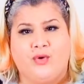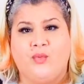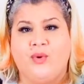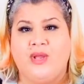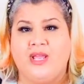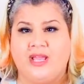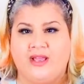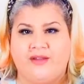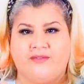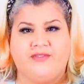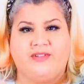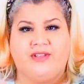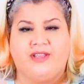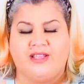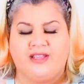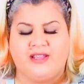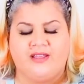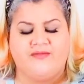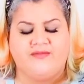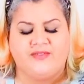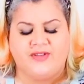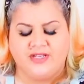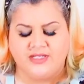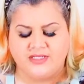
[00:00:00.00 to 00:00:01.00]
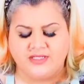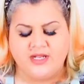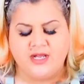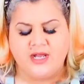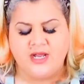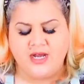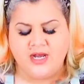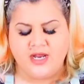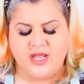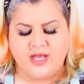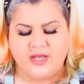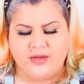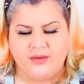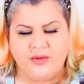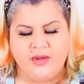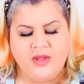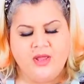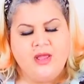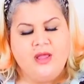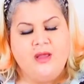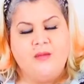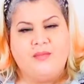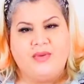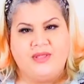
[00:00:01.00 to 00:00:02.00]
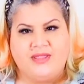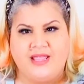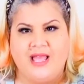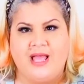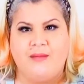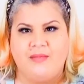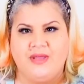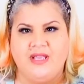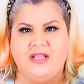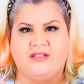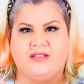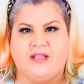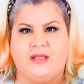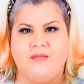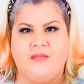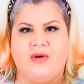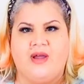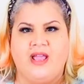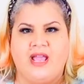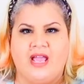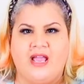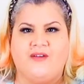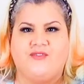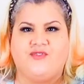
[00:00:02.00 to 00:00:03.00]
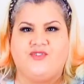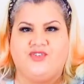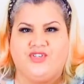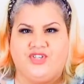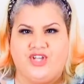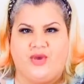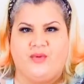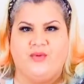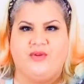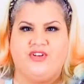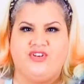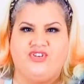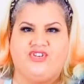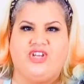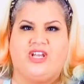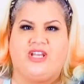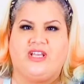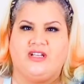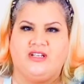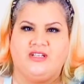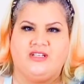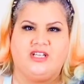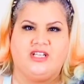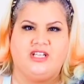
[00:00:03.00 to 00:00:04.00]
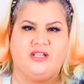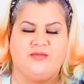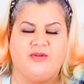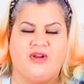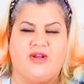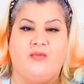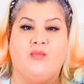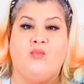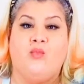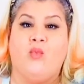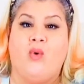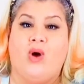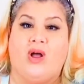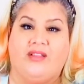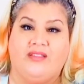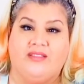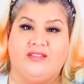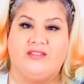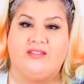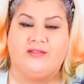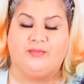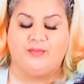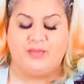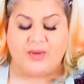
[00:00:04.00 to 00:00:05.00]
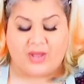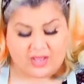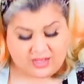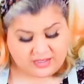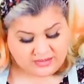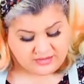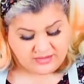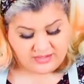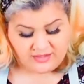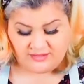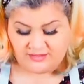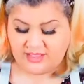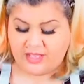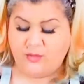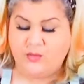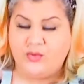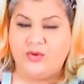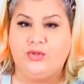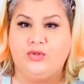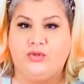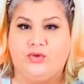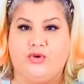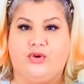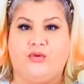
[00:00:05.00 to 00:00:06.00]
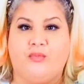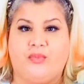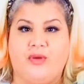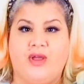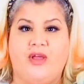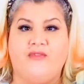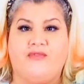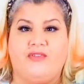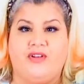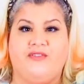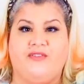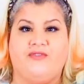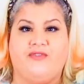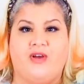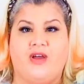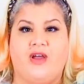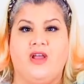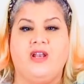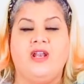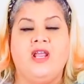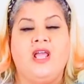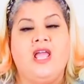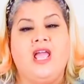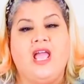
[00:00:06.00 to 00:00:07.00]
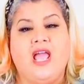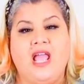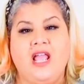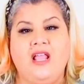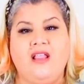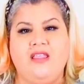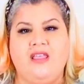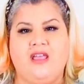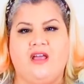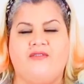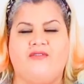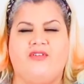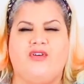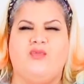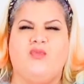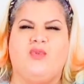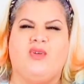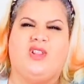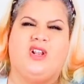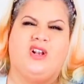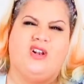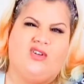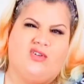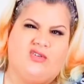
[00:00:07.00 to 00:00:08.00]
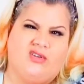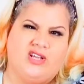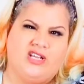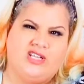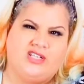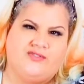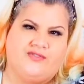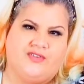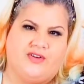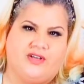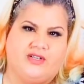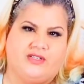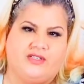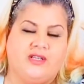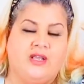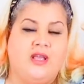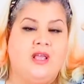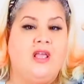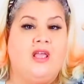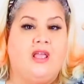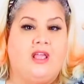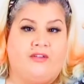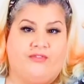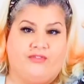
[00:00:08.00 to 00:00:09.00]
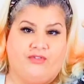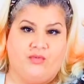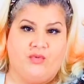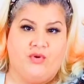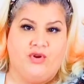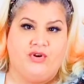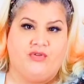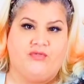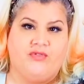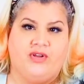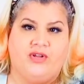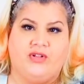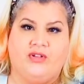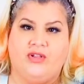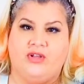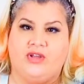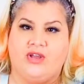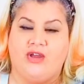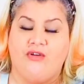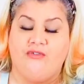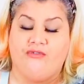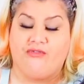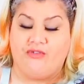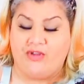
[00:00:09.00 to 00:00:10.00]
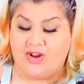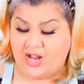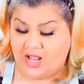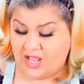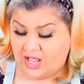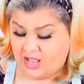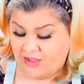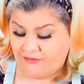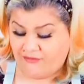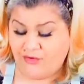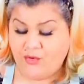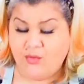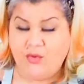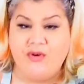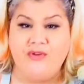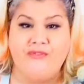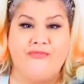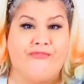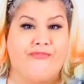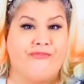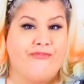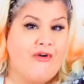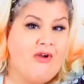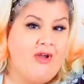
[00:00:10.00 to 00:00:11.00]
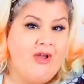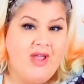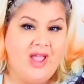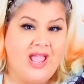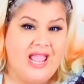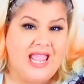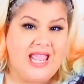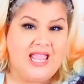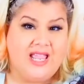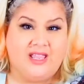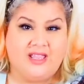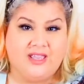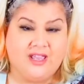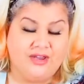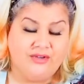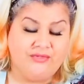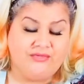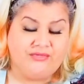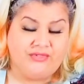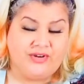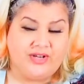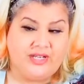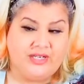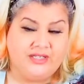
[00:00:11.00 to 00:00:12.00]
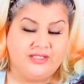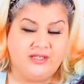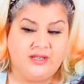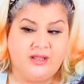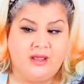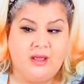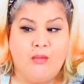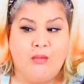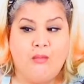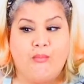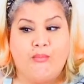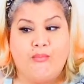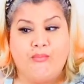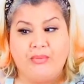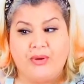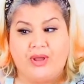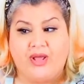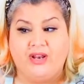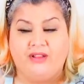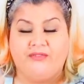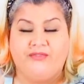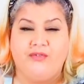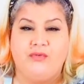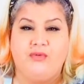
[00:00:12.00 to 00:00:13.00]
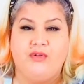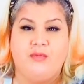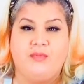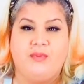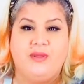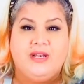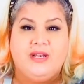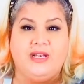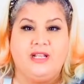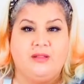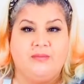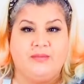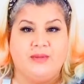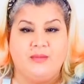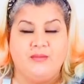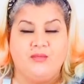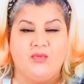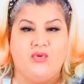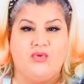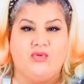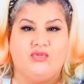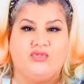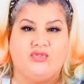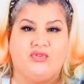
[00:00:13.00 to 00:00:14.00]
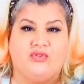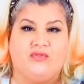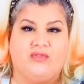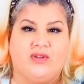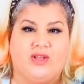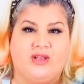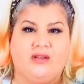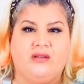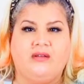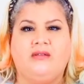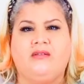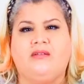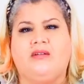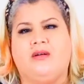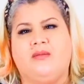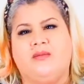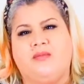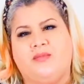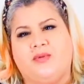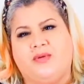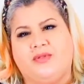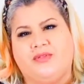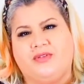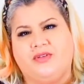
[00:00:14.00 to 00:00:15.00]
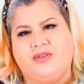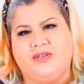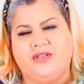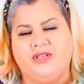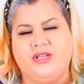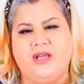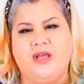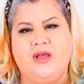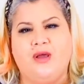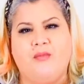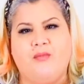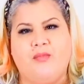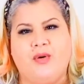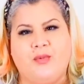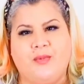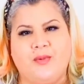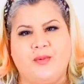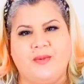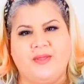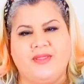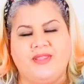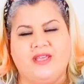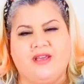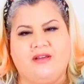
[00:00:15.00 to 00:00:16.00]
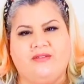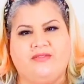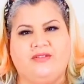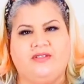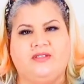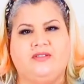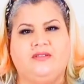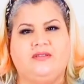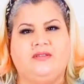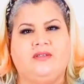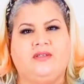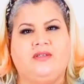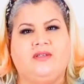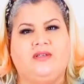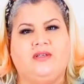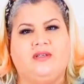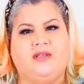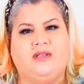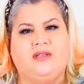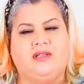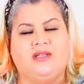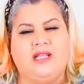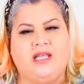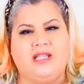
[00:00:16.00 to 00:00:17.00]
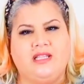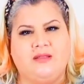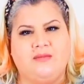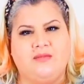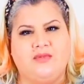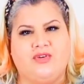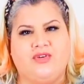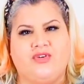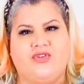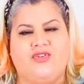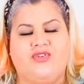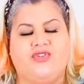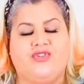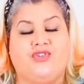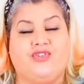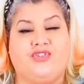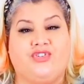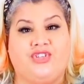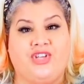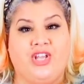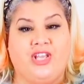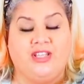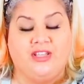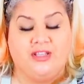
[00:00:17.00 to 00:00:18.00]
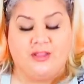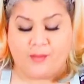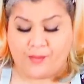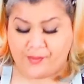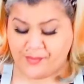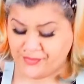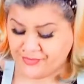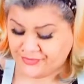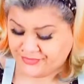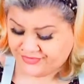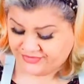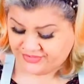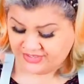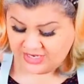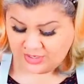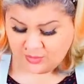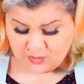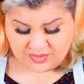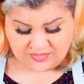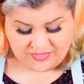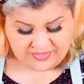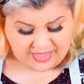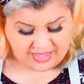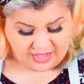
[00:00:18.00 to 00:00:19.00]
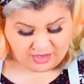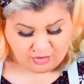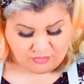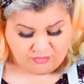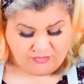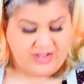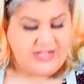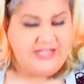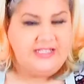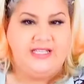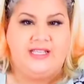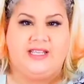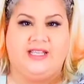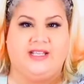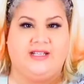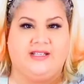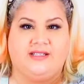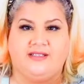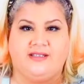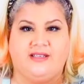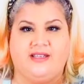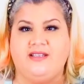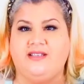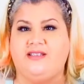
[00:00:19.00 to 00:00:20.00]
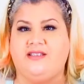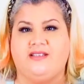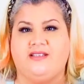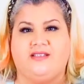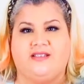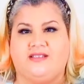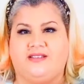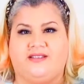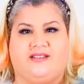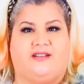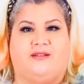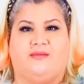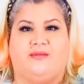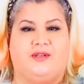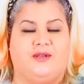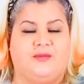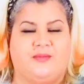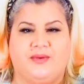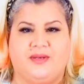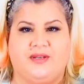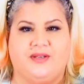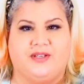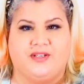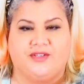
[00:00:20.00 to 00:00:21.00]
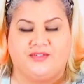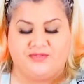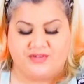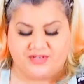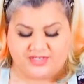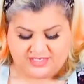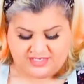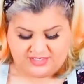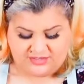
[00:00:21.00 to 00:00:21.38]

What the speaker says: We have to get that fixed, I know, but that means I might have to go in and check and turn them around once, but they will cook perfectly fine in the oven with a lot less fuss. If you want to grill, go for it. If you want to fry, go for it. But if you want to be a little bit more sort of like, oh, I can't be bothered, pop them in the oven, let them cook, check them. You'll see when they are ready. It's easy to tell when a burger's ready.